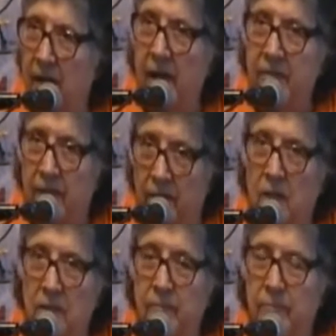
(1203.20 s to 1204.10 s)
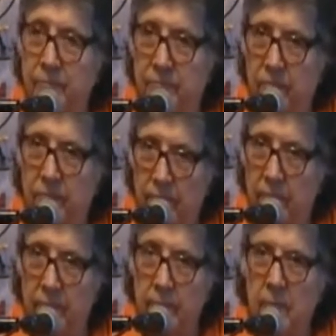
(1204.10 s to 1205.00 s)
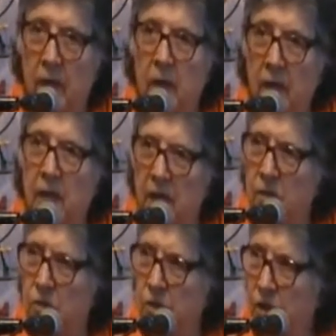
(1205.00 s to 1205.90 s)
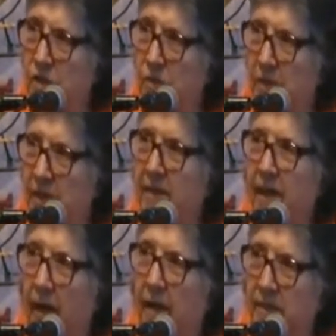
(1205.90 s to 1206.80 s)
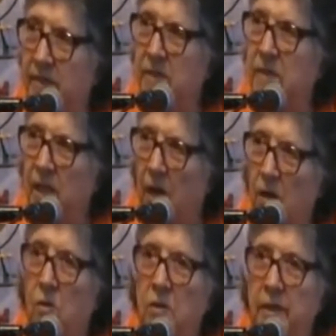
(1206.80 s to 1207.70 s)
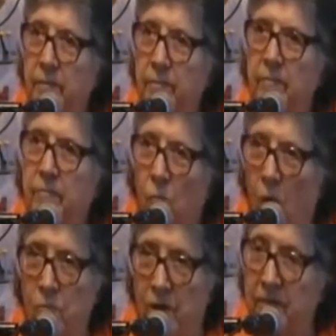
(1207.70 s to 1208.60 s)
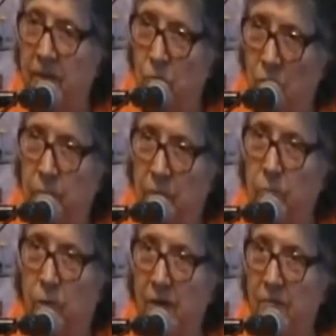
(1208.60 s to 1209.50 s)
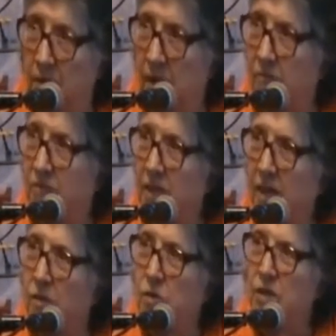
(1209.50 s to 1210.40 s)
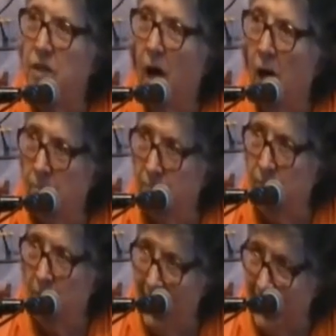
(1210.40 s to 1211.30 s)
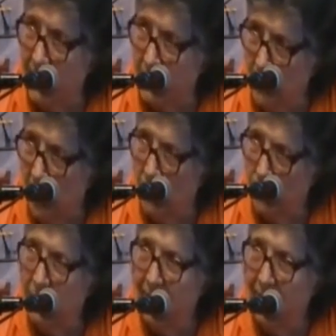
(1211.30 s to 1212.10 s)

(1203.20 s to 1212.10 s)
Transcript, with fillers: got there, he introduced me as the only woman that would be brave enough to go to the Optimist Club